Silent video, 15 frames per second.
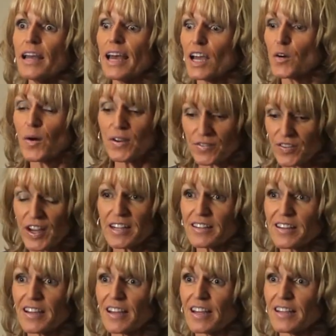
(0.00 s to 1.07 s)
and quite
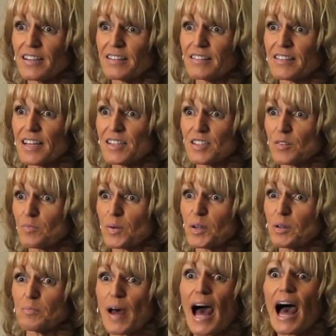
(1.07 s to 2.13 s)
frankly, it tasted
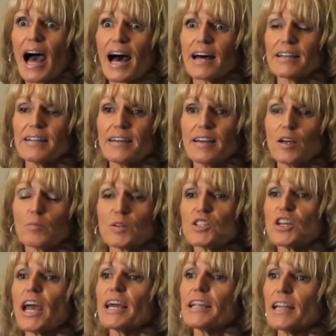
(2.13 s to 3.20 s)
pretty bad, but you ate